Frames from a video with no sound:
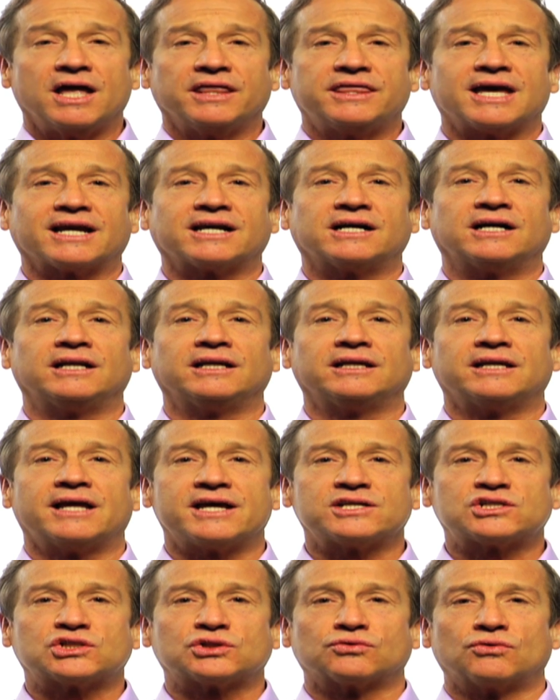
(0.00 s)
that
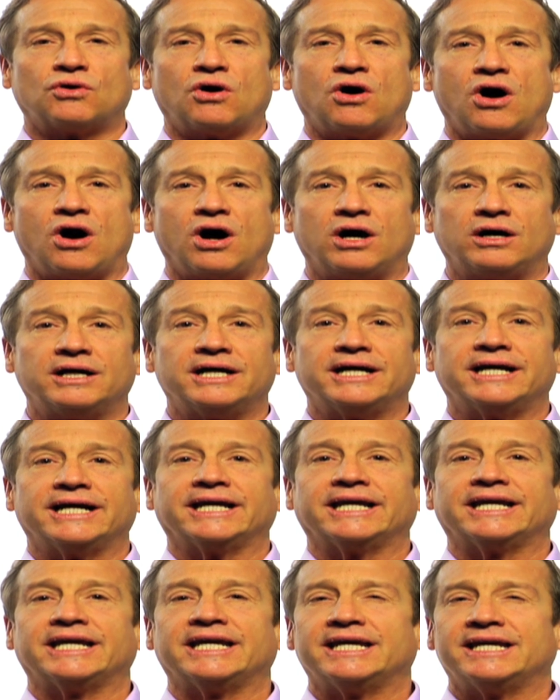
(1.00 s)
cholesterol
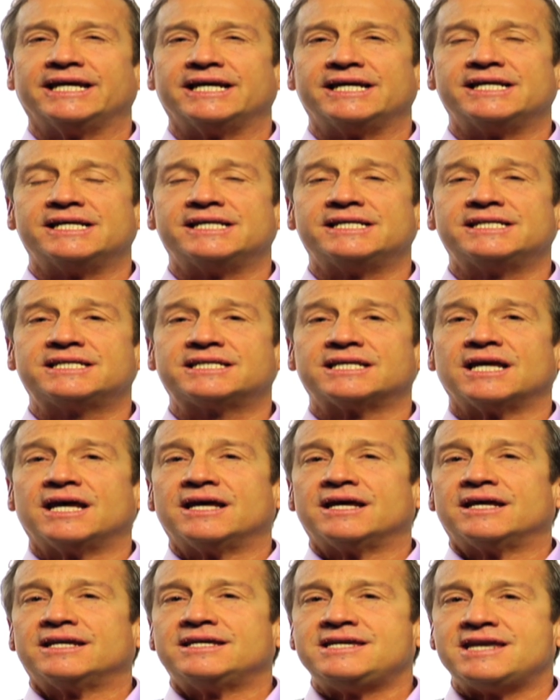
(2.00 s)
is
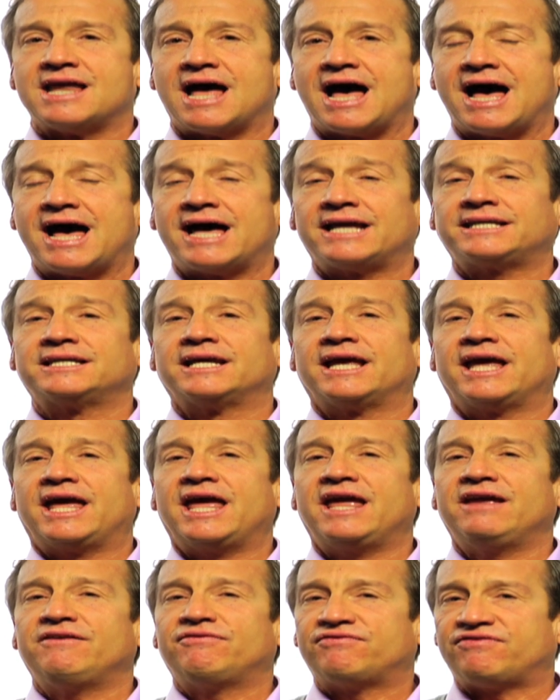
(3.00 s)
not
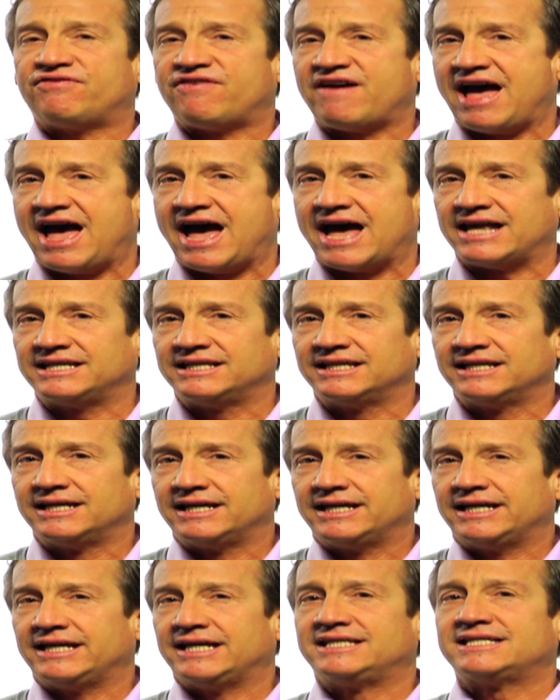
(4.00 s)
a fat.
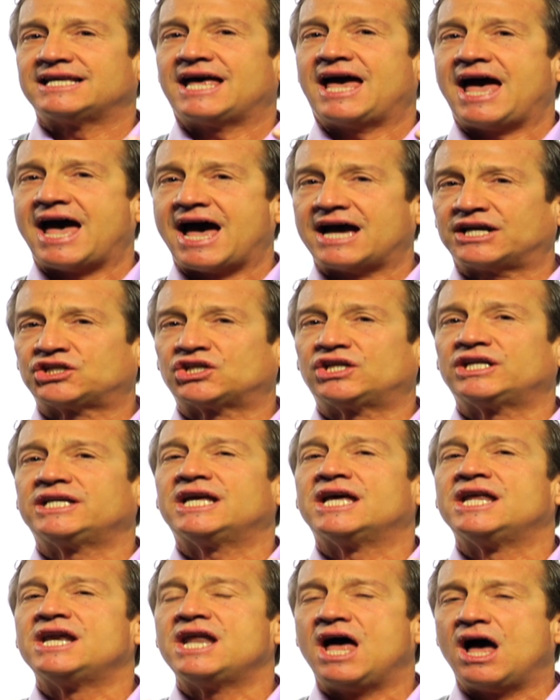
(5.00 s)
It's
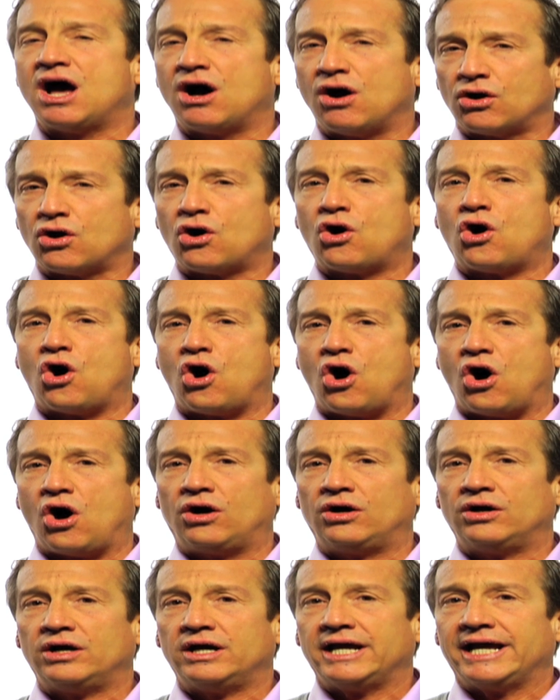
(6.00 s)
actually an
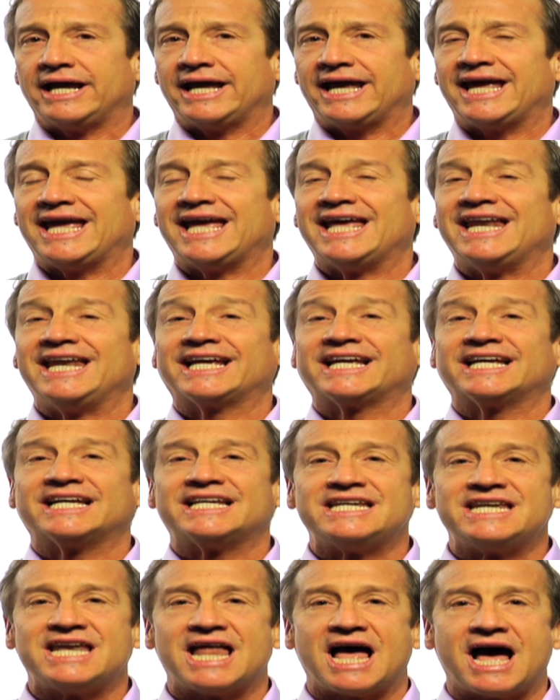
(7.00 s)
alcohol and it
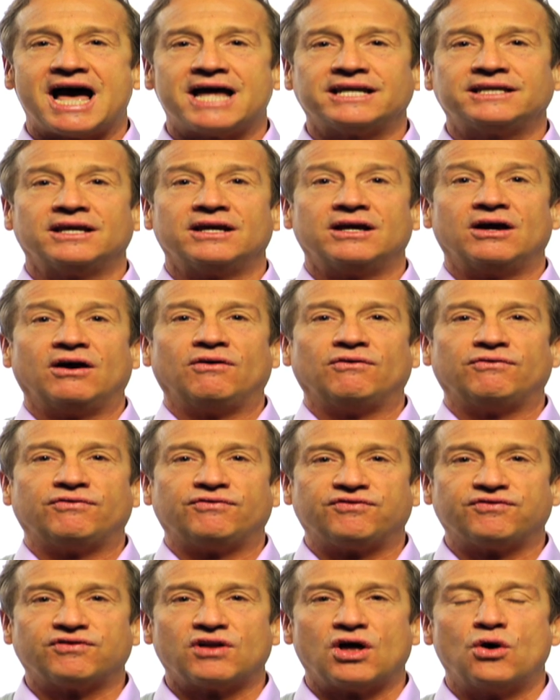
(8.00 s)
cannot
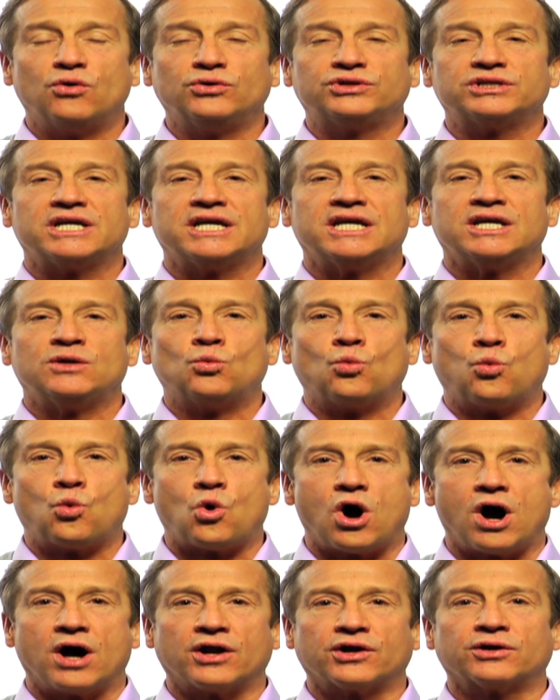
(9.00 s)
float in
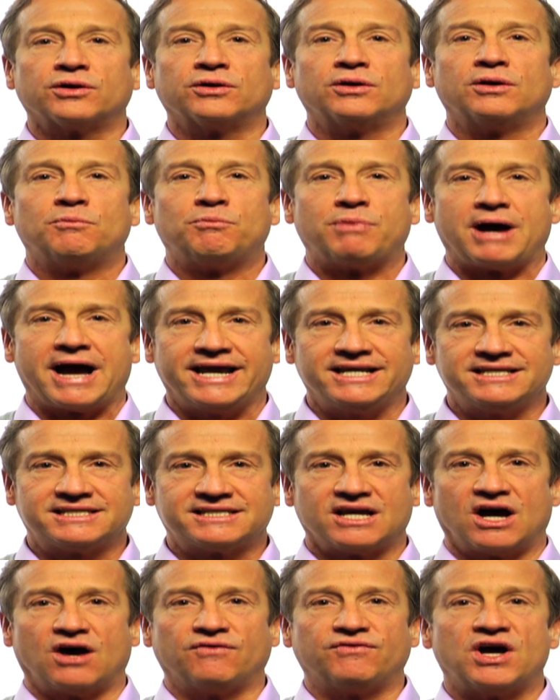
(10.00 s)
water by
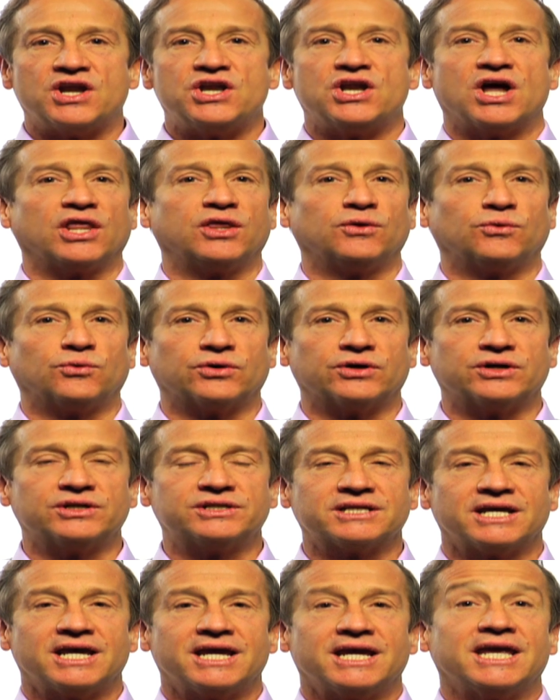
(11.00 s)
itself. In other
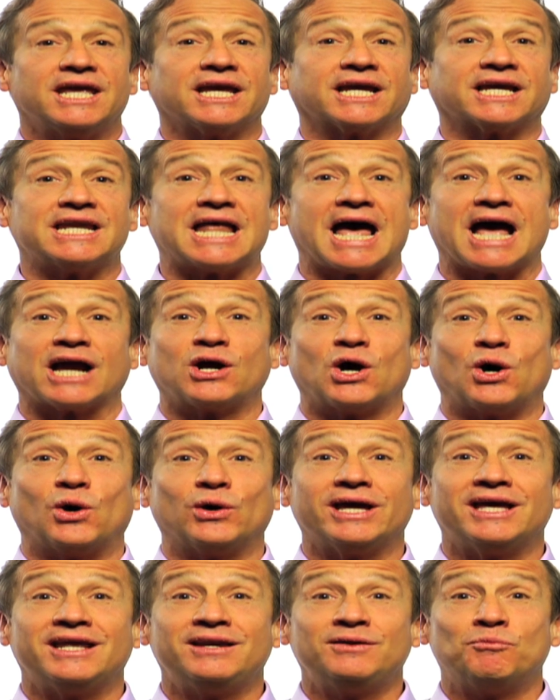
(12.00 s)
words, it cannot go
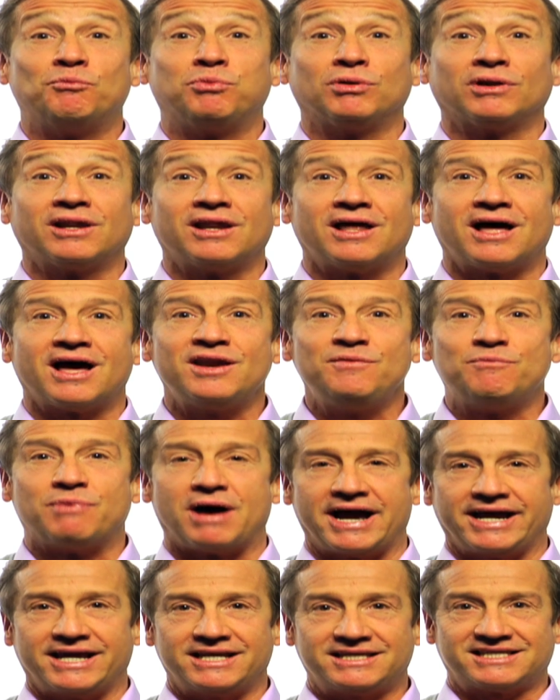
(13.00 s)
in blood
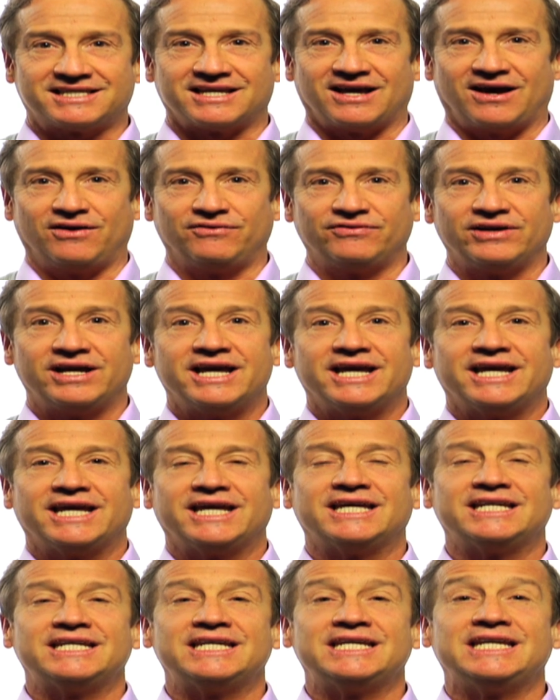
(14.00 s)
by itself.
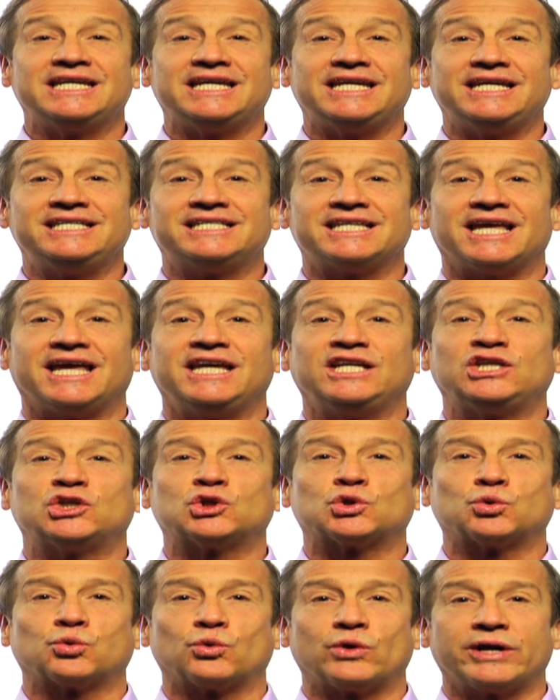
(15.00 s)
It needs a
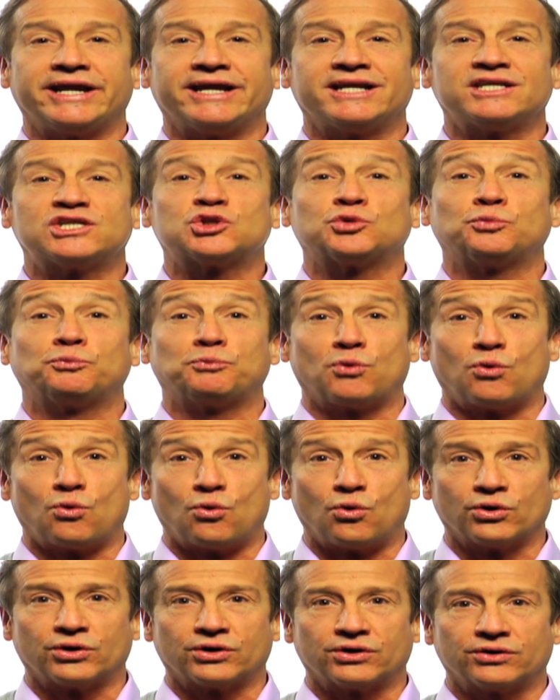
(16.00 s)

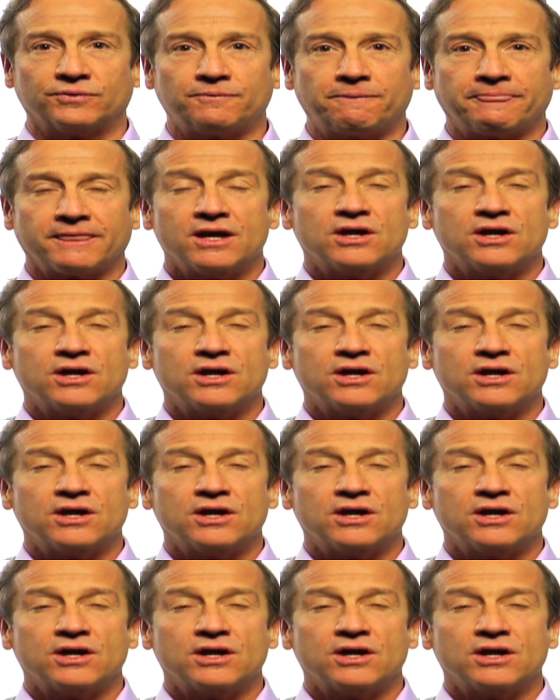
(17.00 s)
transporter.